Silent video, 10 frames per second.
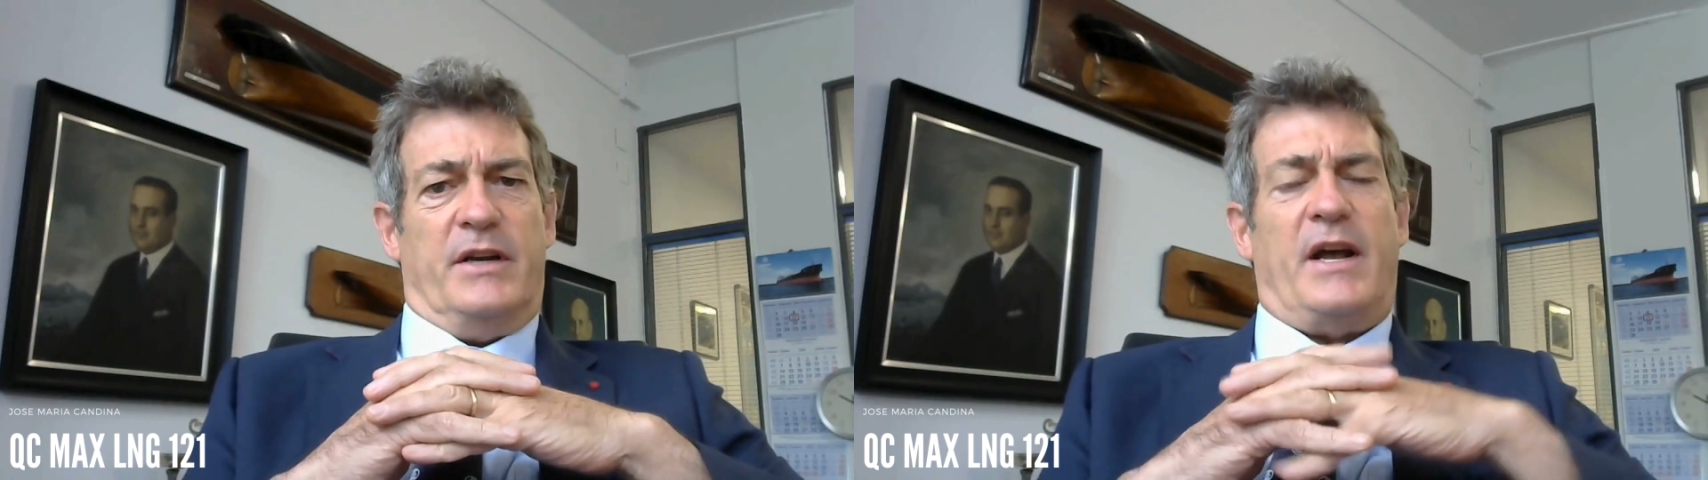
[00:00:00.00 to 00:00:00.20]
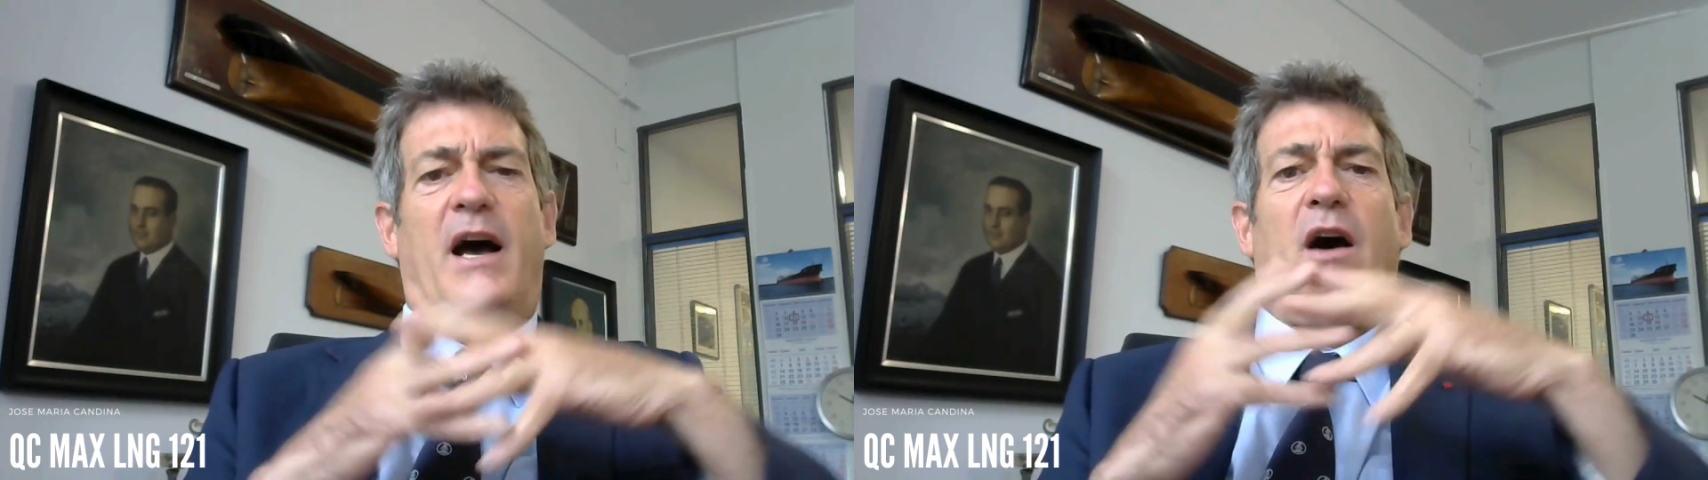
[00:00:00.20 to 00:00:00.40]

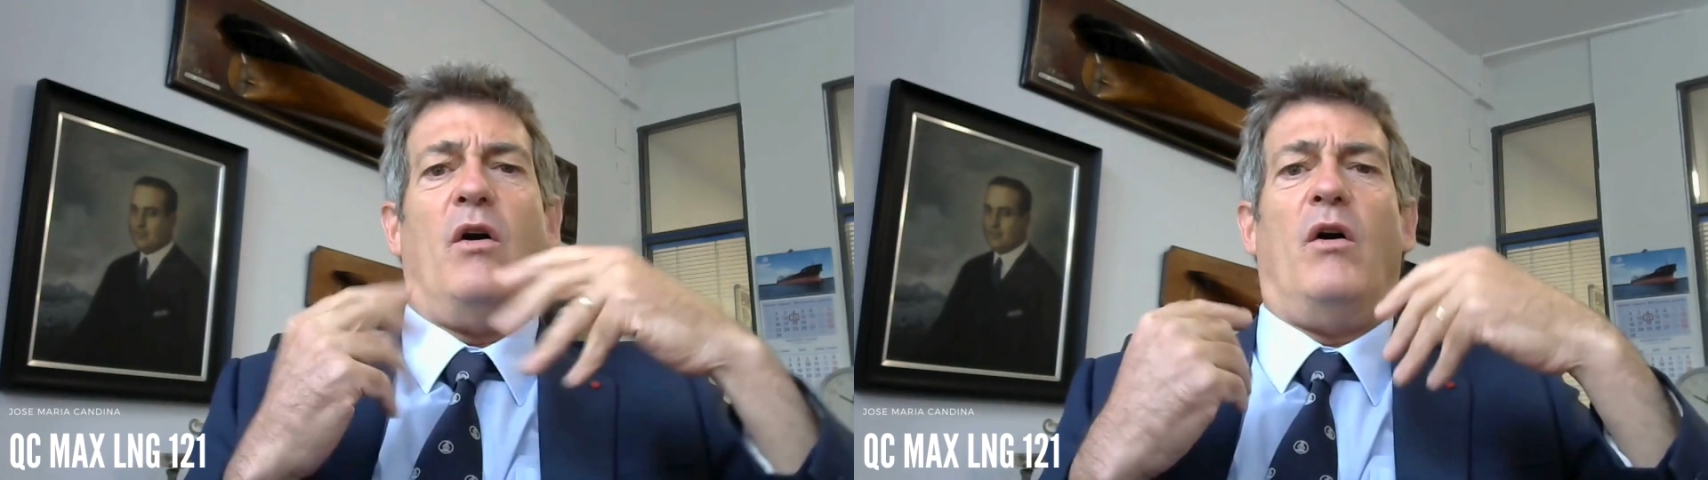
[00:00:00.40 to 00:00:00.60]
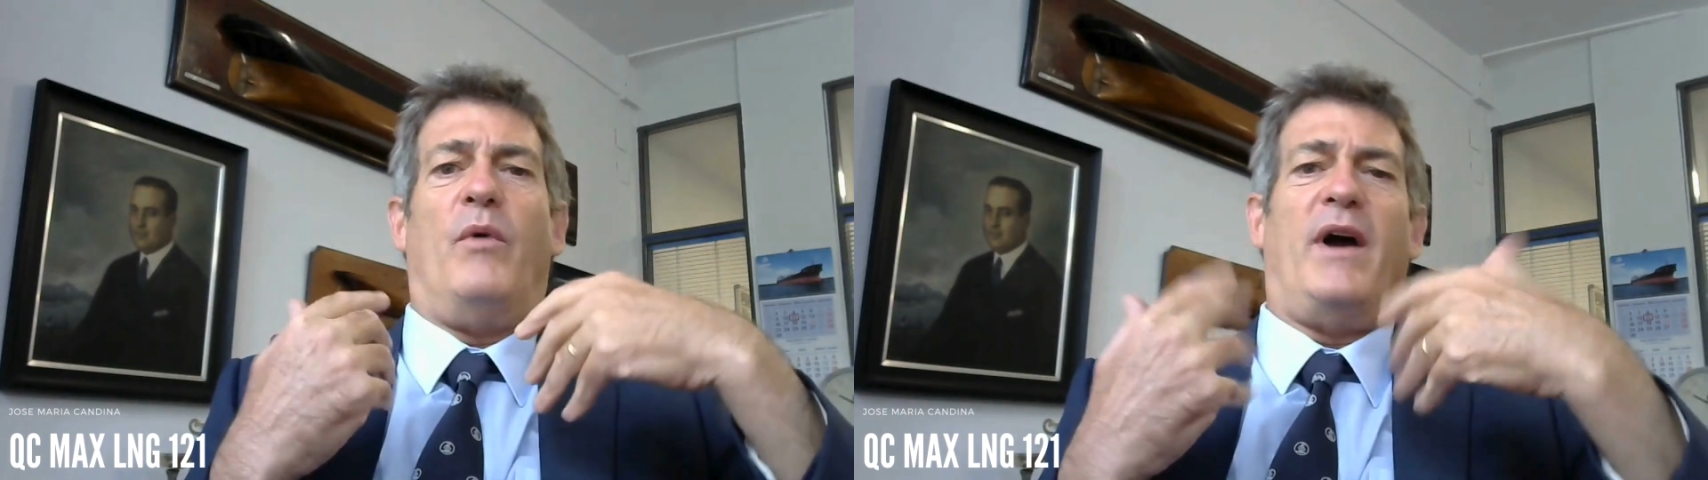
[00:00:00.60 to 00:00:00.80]

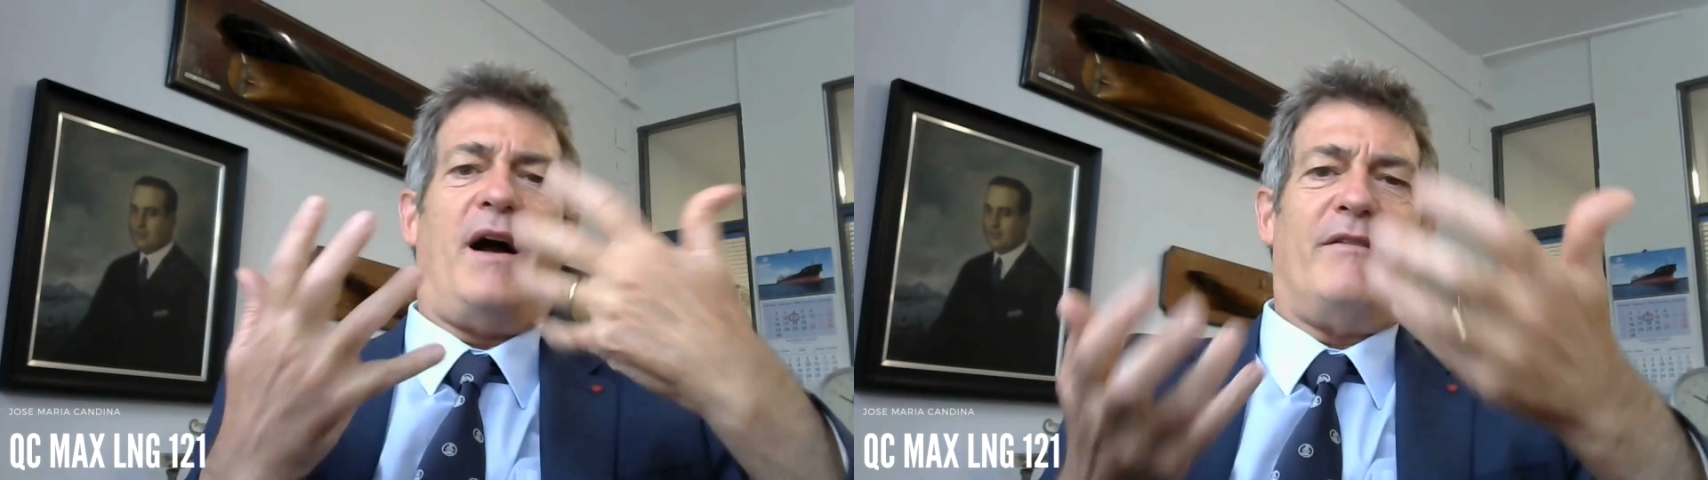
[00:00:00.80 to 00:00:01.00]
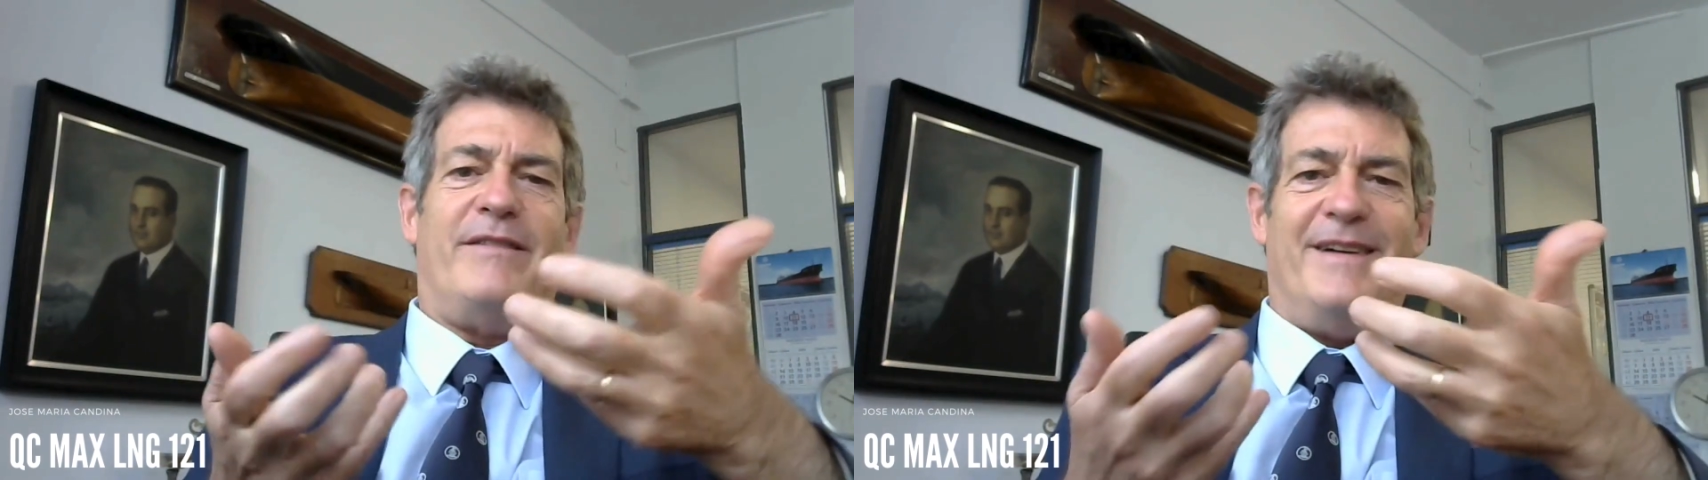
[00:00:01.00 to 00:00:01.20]
now we
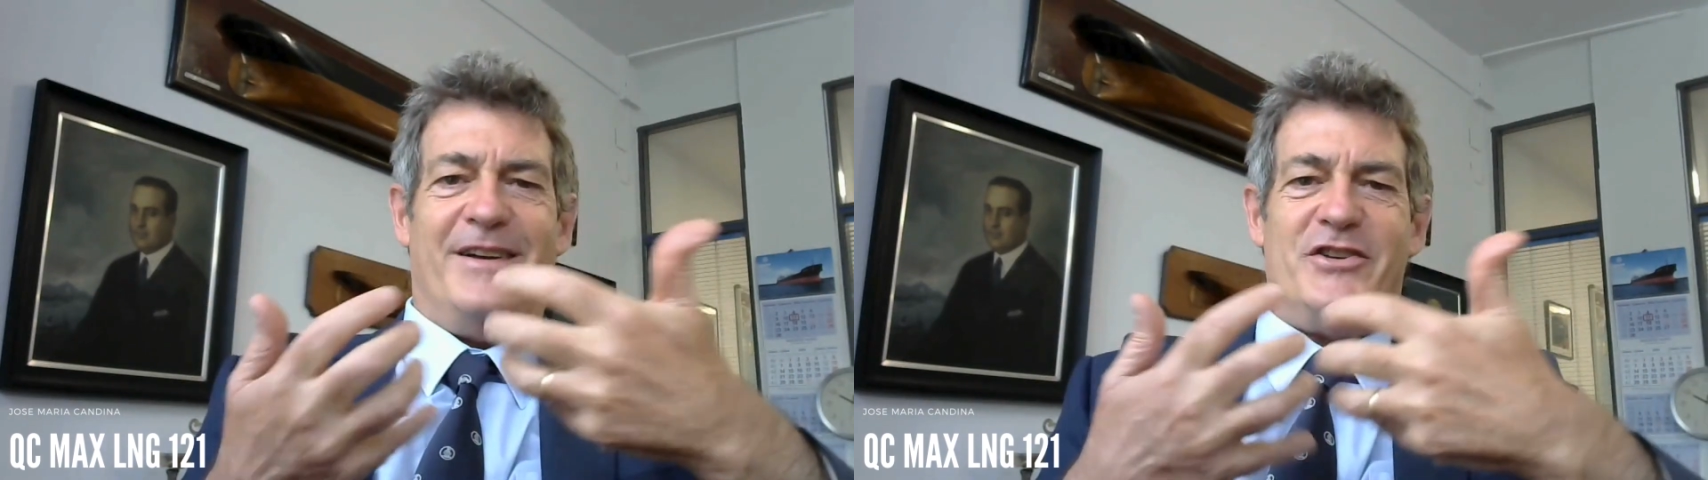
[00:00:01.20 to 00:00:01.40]
have